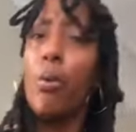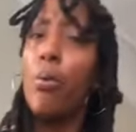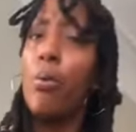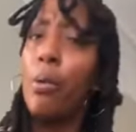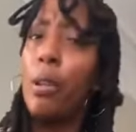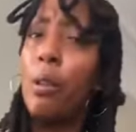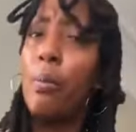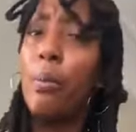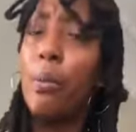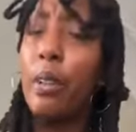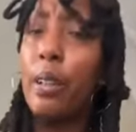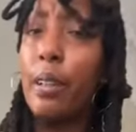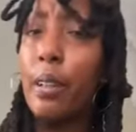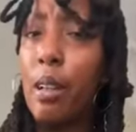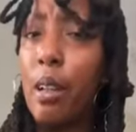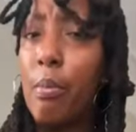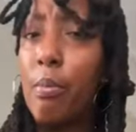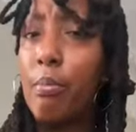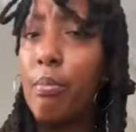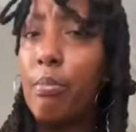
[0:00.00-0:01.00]
we break
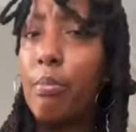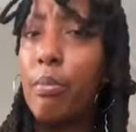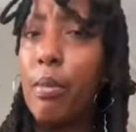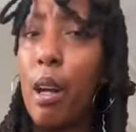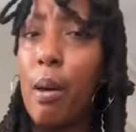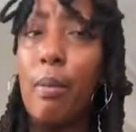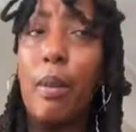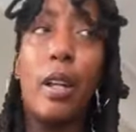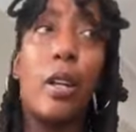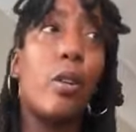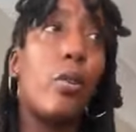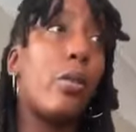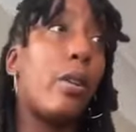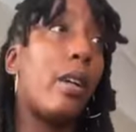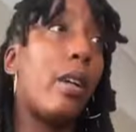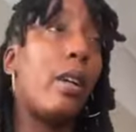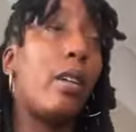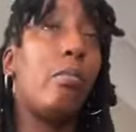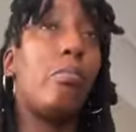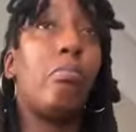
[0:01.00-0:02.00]
up. I'm like,
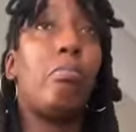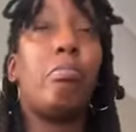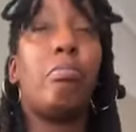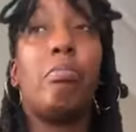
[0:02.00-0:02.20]
okay,